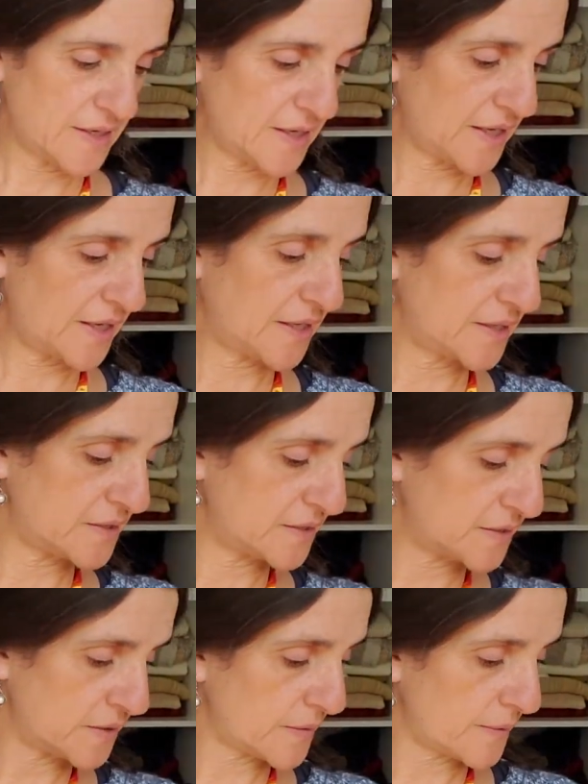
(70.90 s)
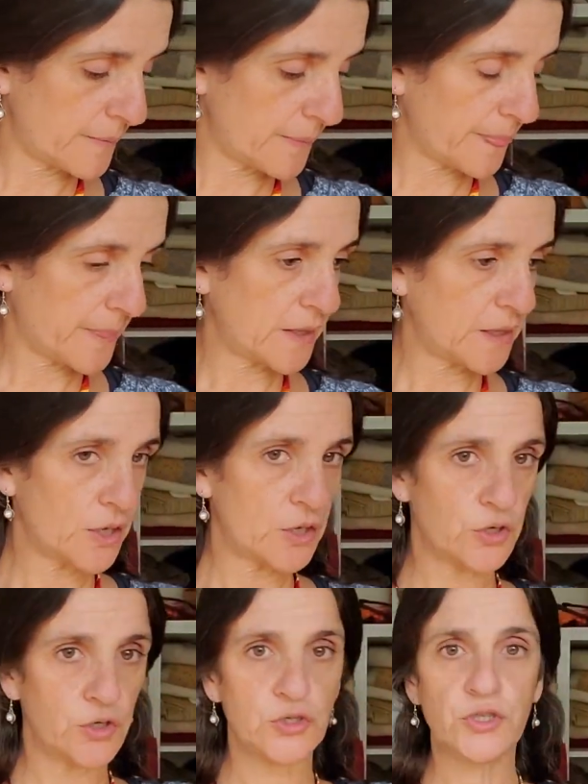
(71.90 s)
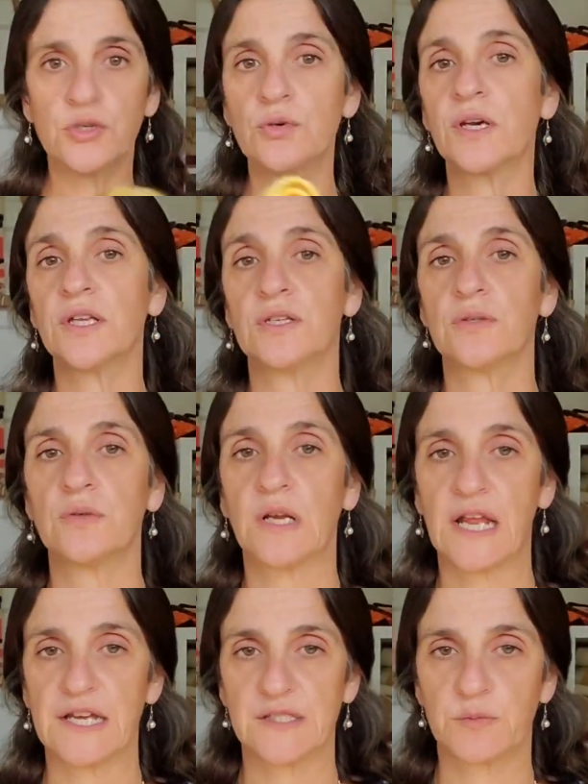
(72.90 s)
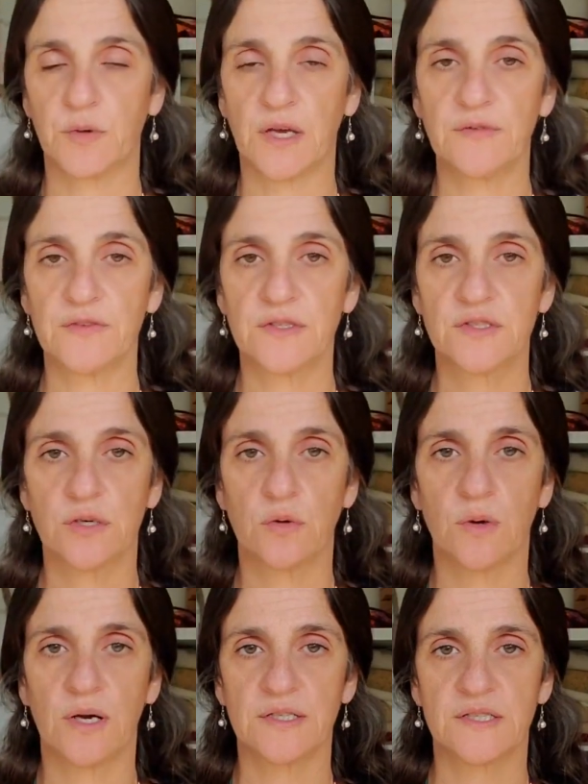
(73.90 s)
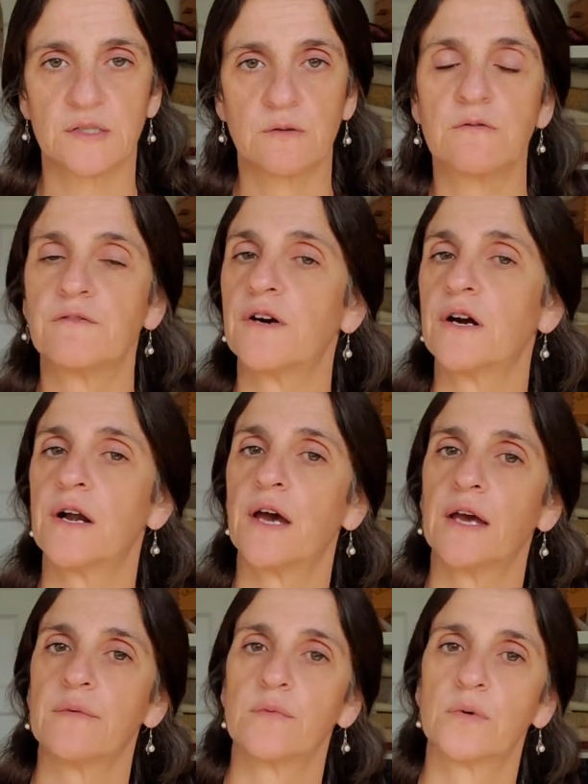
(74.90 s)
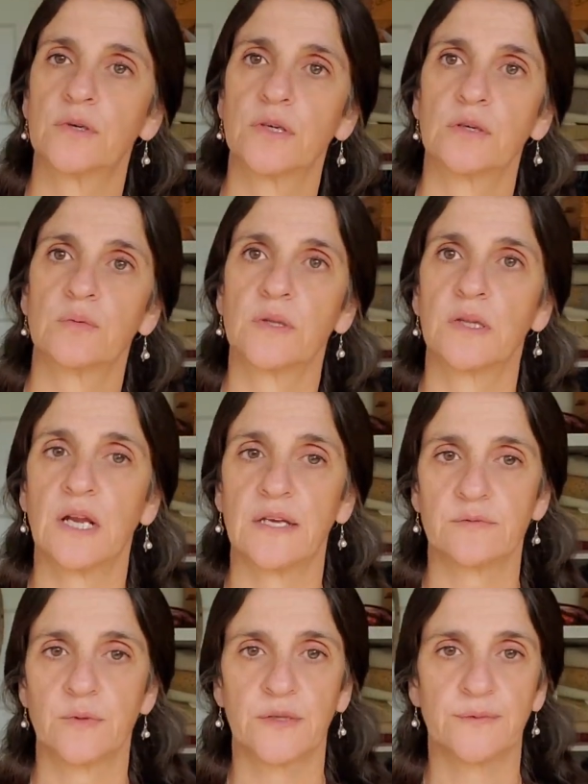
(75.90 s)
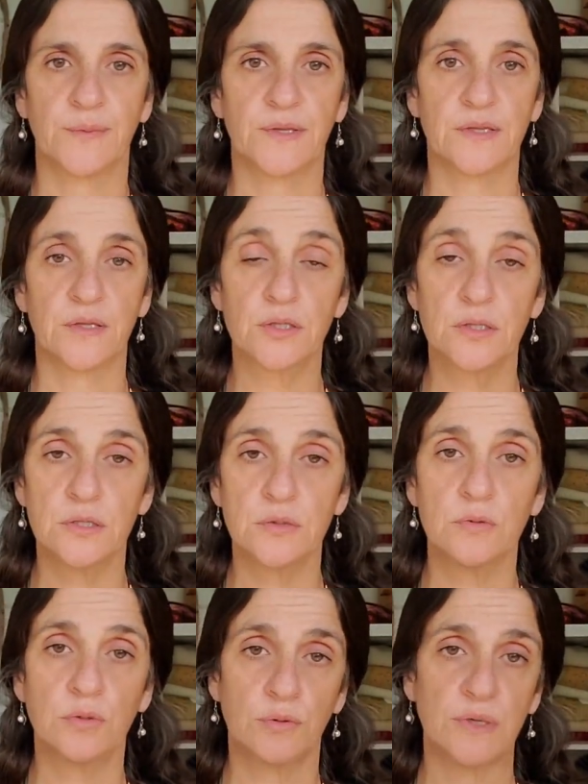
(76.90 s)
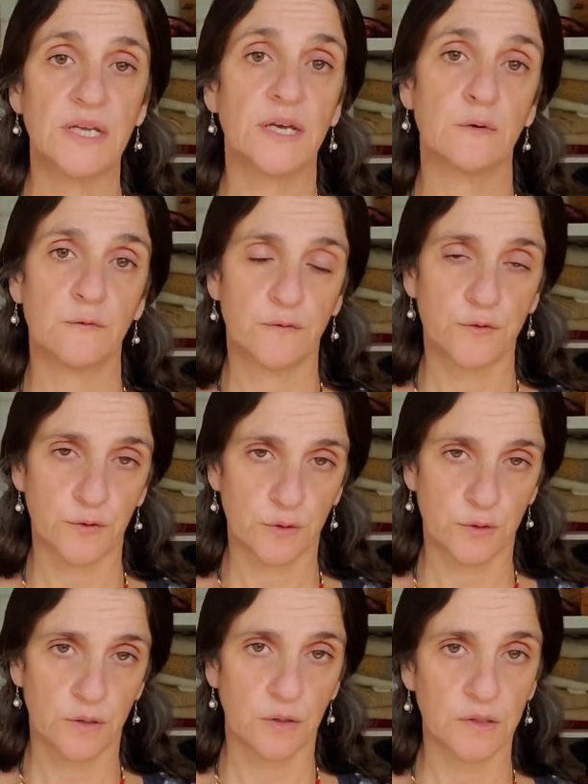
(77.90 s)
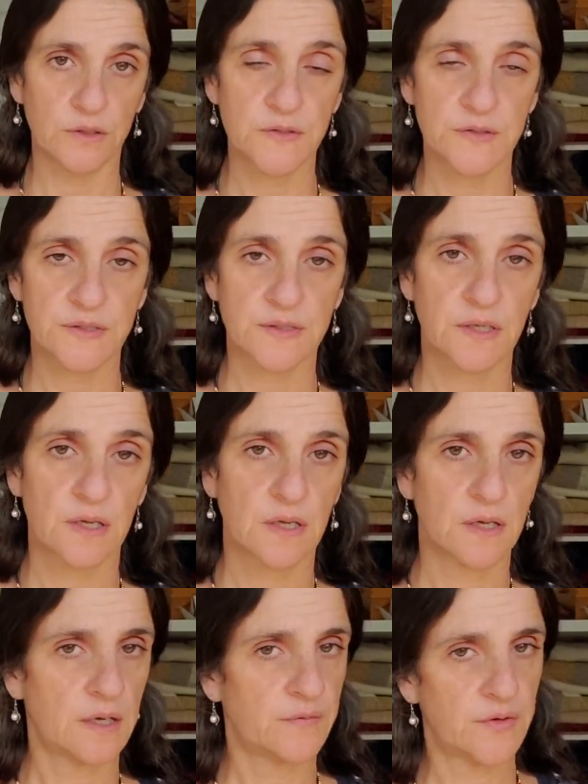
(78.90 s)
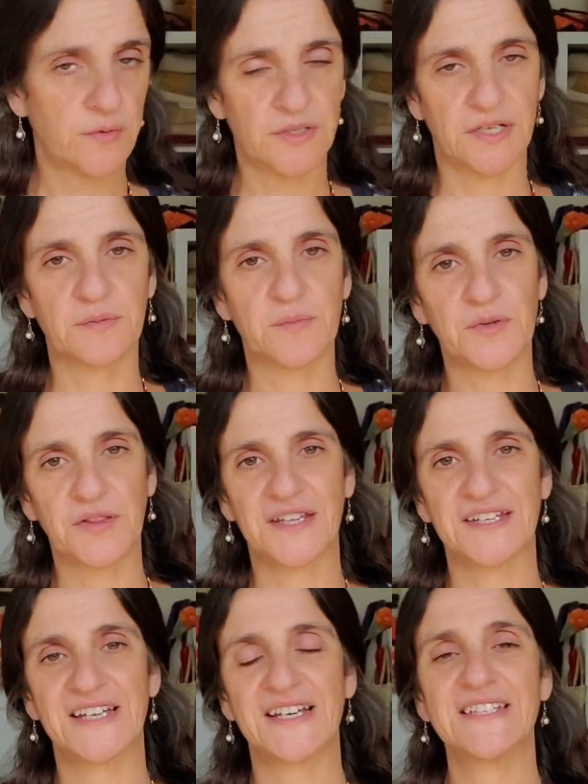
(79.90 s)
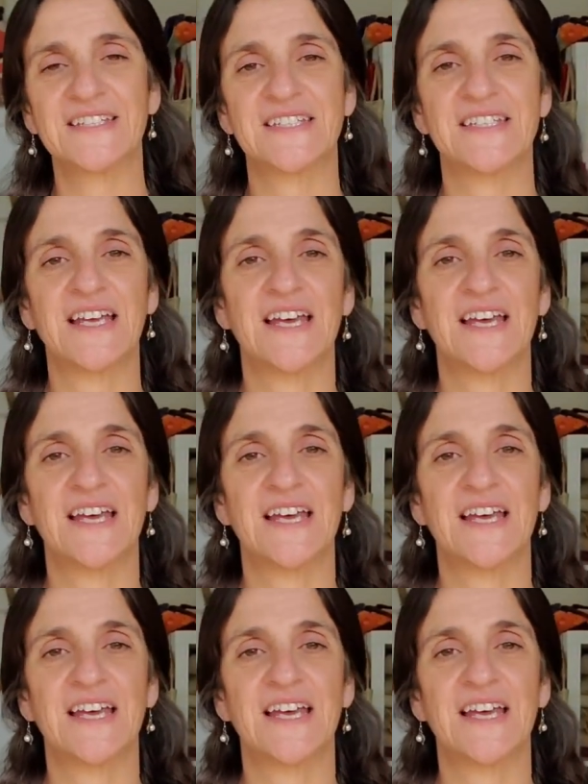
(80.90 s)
And you can do clasp weft. So so far I've worked with clasp weft with two, three, and four colors. I've never done more than that.